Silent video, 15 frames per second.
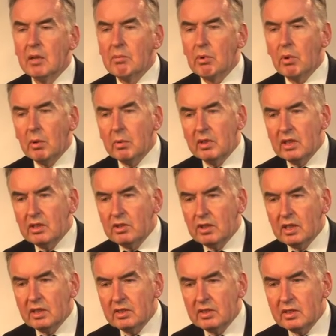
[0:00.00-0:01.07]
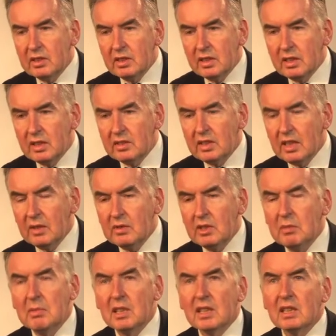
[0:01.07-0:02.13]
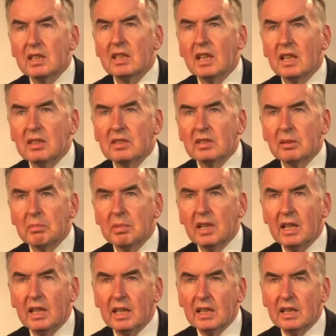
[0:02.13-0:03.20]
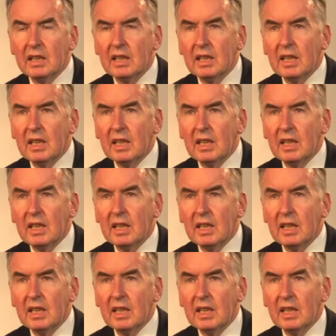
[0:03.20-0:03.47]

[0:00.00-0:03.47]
But what we're interested in is, how do you make a castle pay?